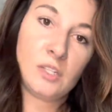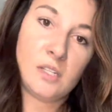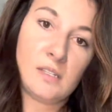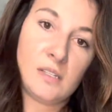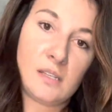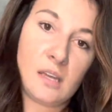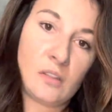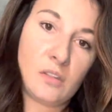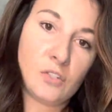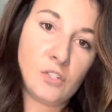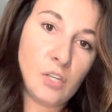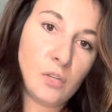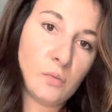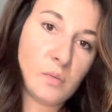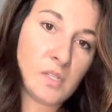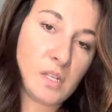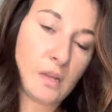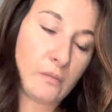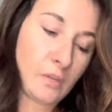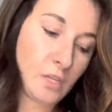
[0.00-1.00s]
It's got the shingles
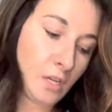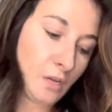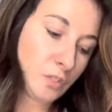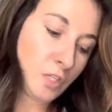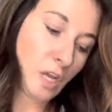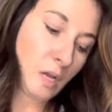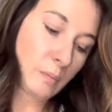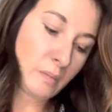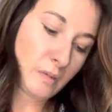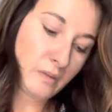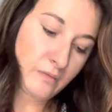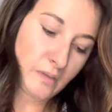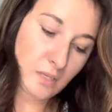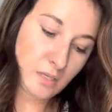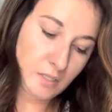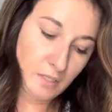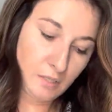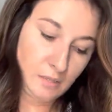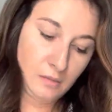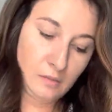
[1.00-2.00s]
and everything on top of
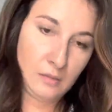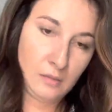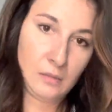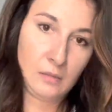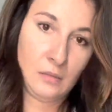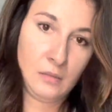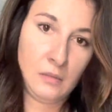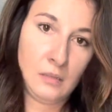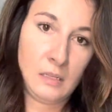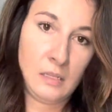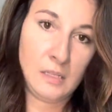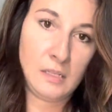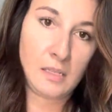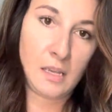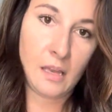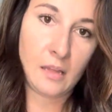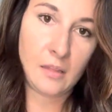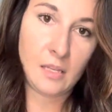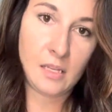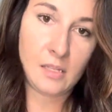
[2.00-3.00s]
it. It's
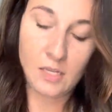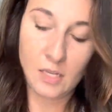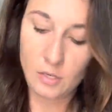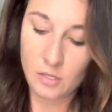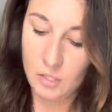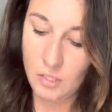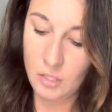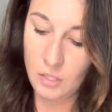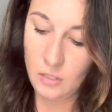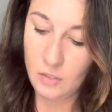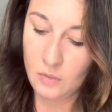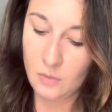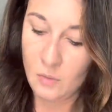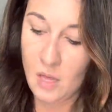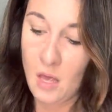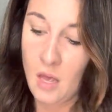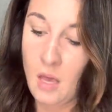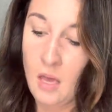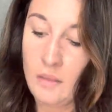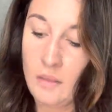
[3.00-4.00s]
got these here too.
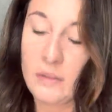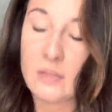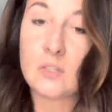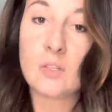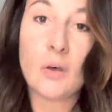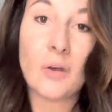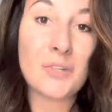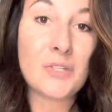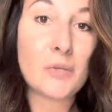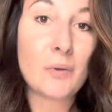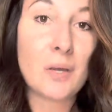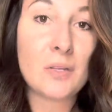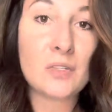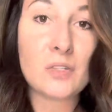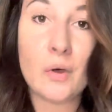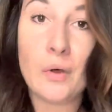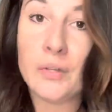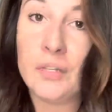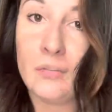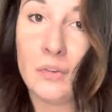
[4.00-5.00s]
This also has
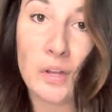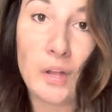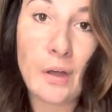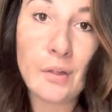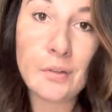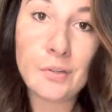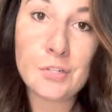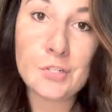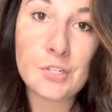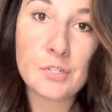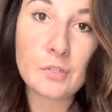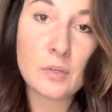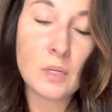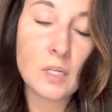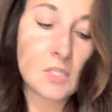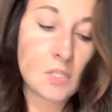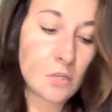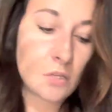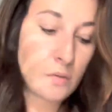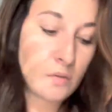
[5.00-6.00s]
all different colors through
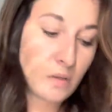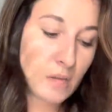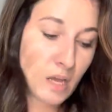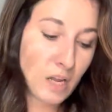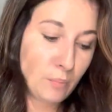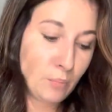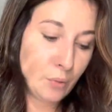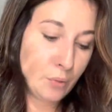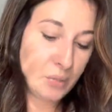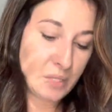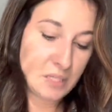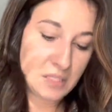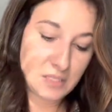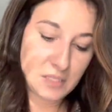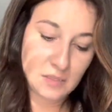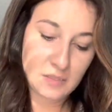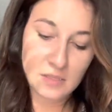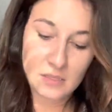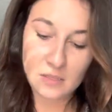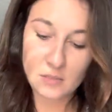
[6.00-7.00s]
it, so you can kind of pull it
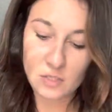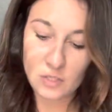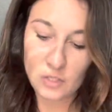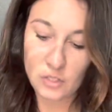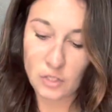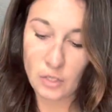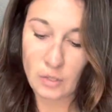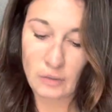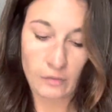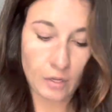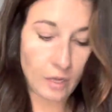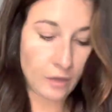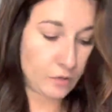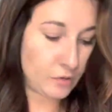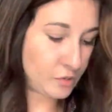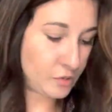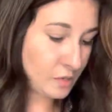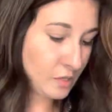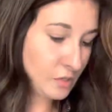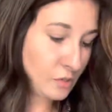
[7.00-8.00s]
to show different
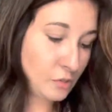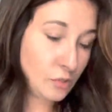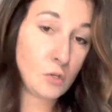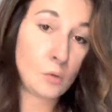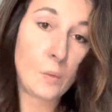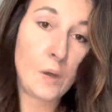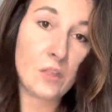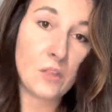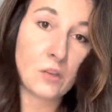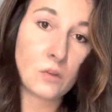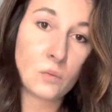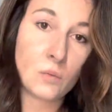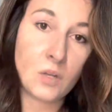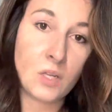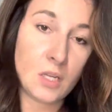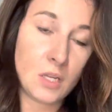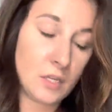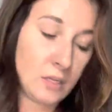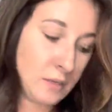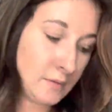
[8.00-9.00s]
colors. These are your
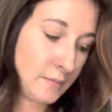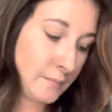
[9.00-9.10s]
weatherwood.